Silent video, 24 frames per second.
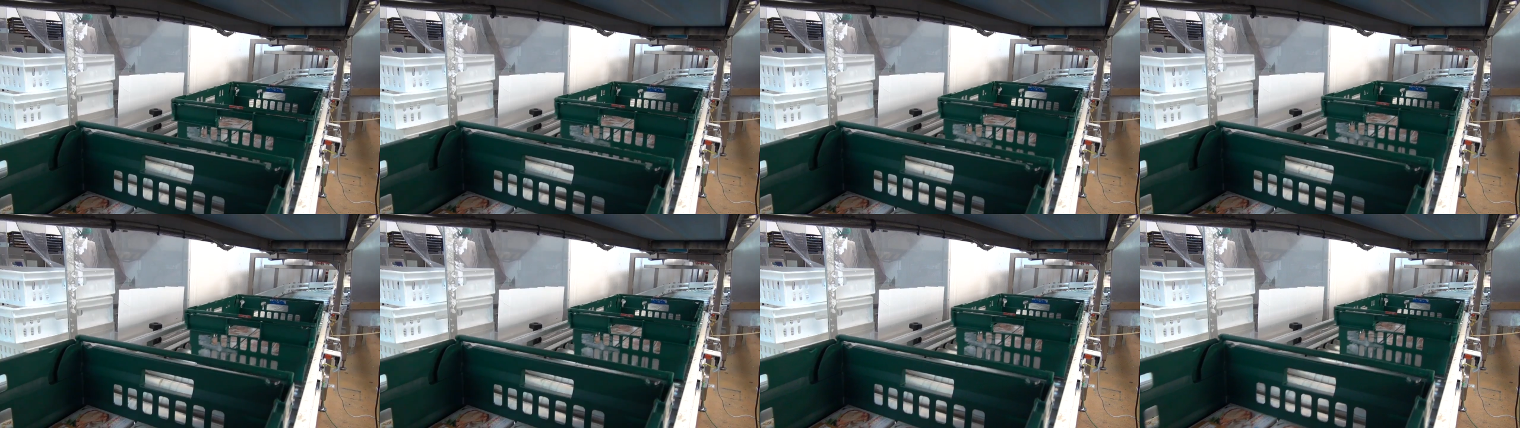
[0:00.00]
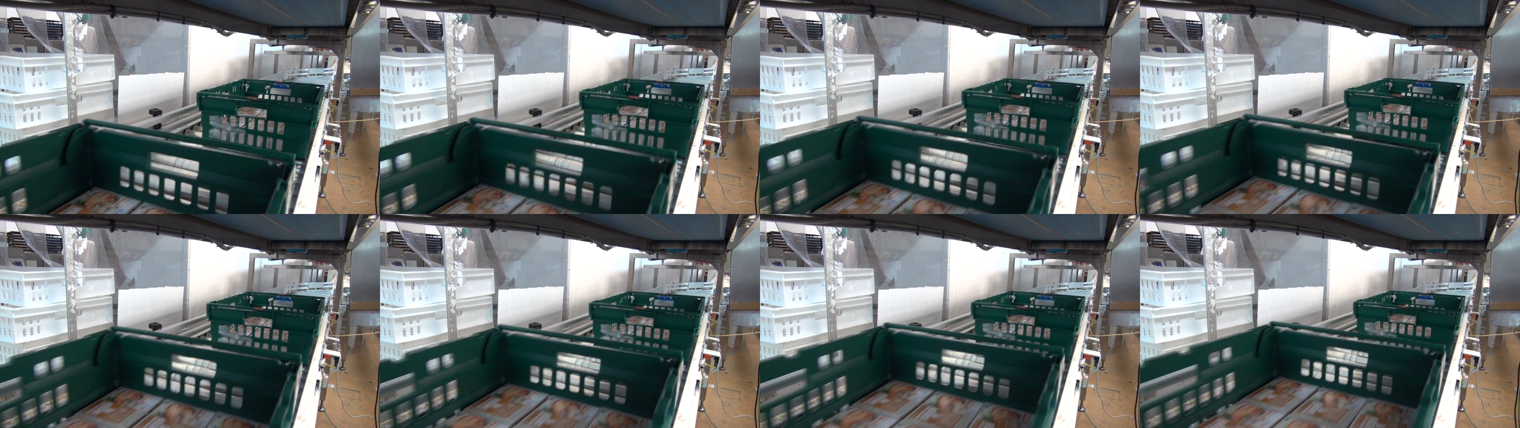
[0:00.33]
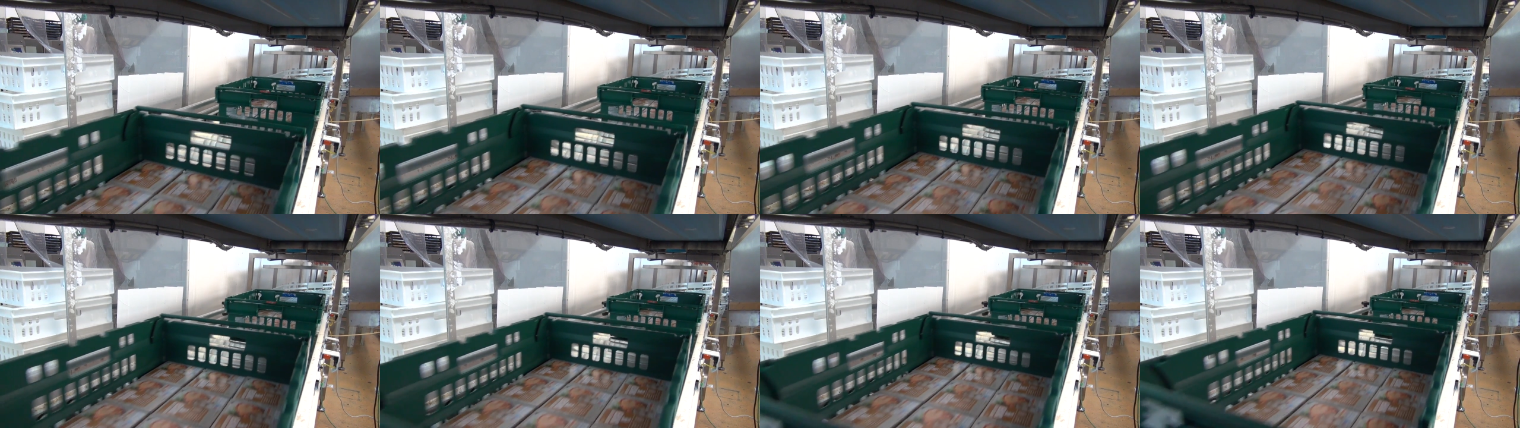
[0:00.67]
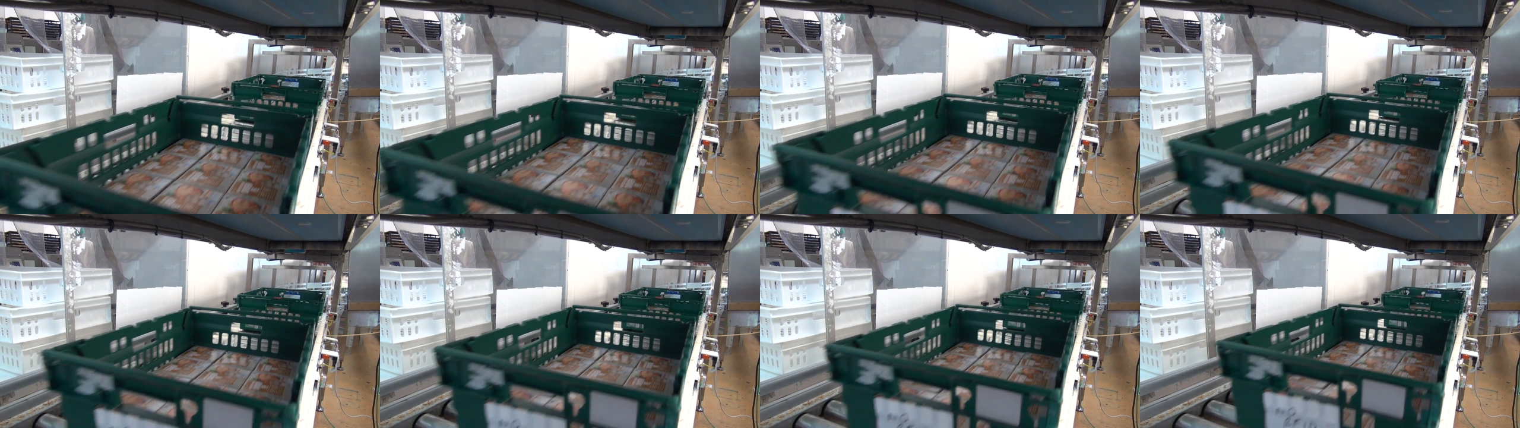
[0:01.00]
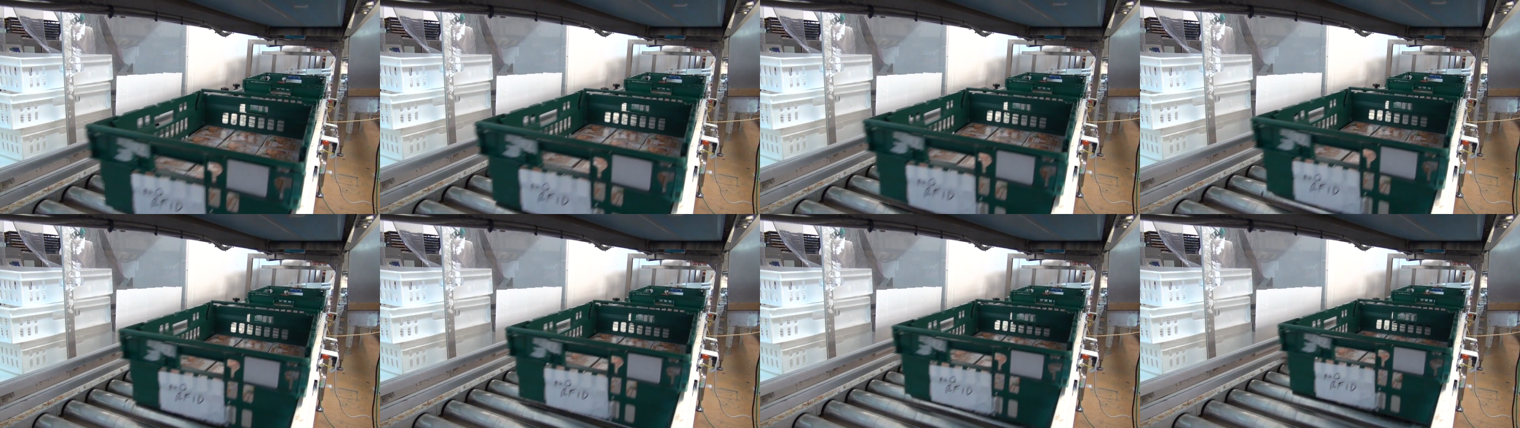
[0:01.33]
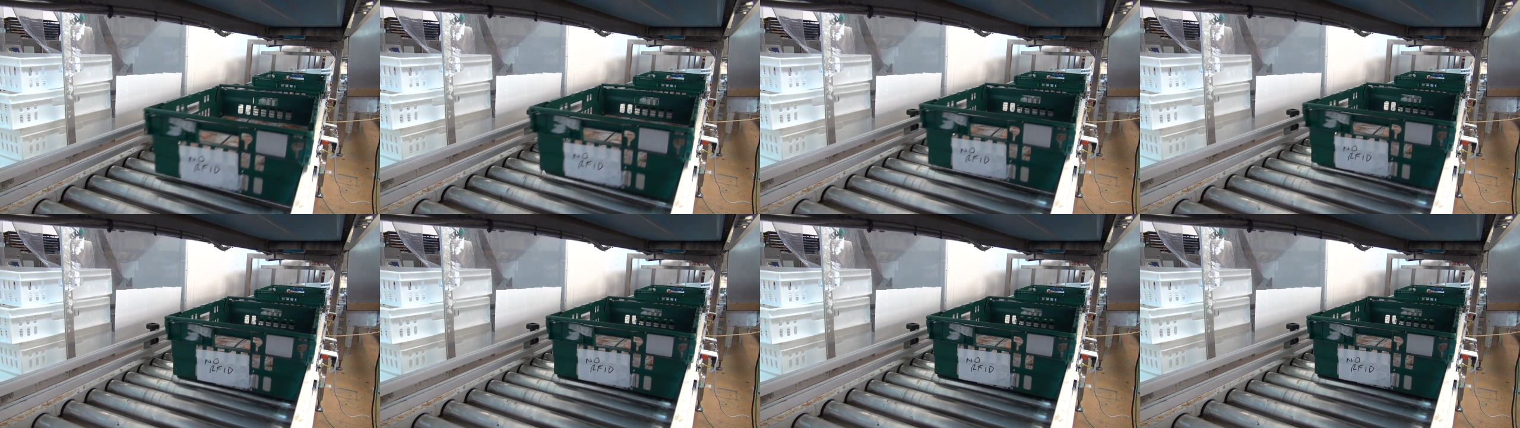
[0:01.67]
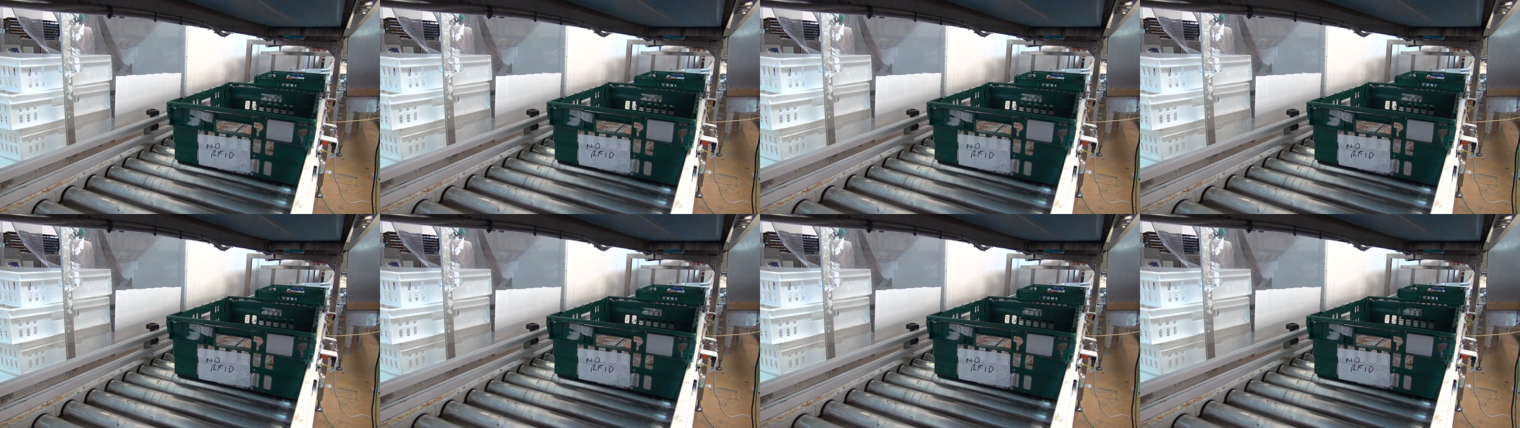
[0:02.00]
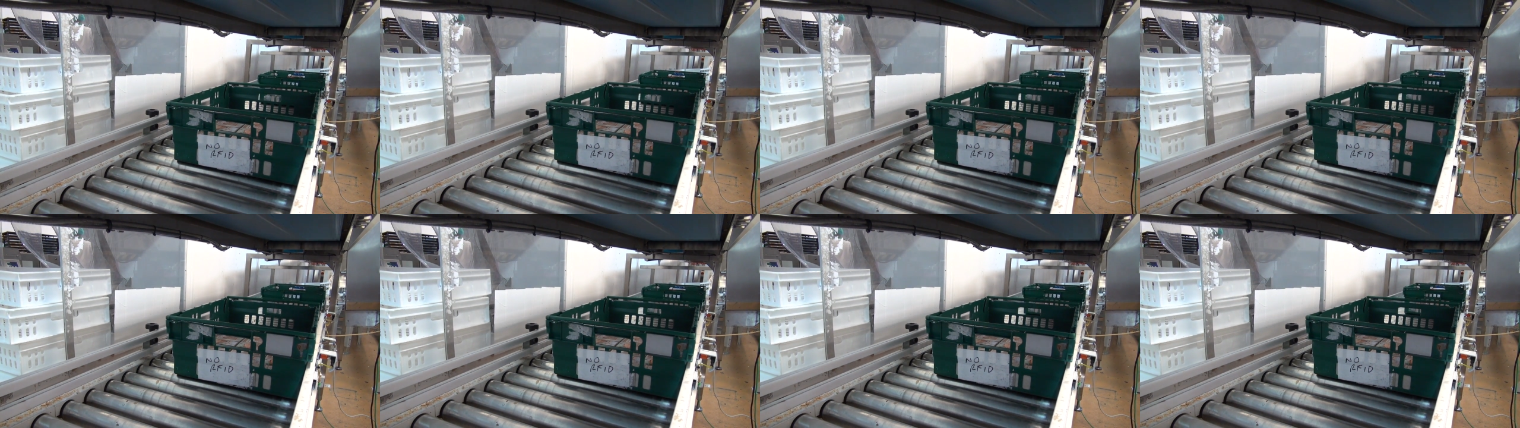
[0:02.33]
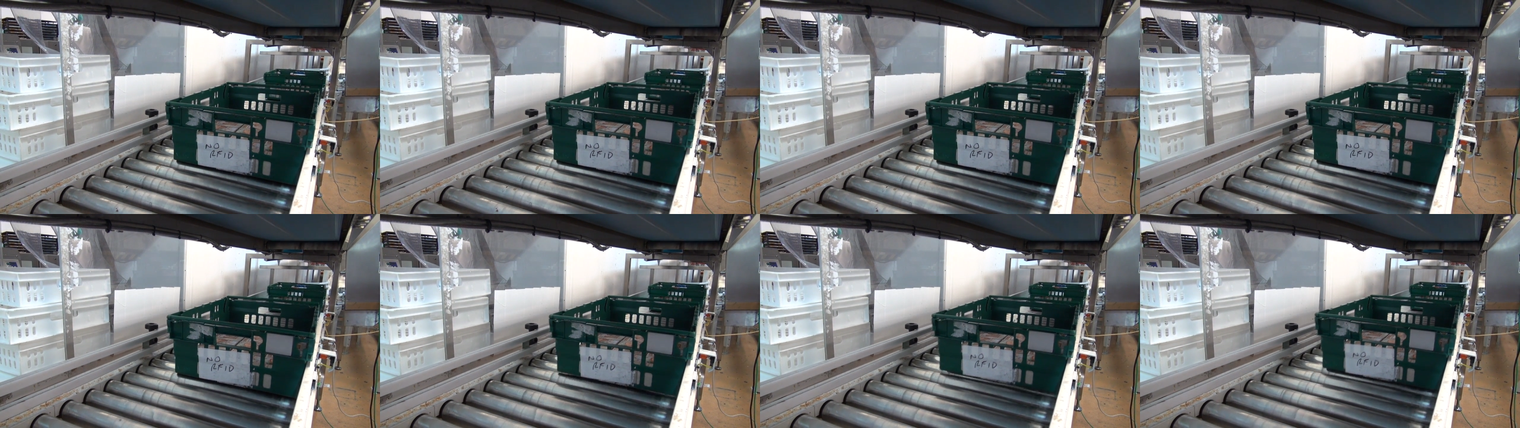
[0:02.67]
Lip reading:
[unreadable: no face in view]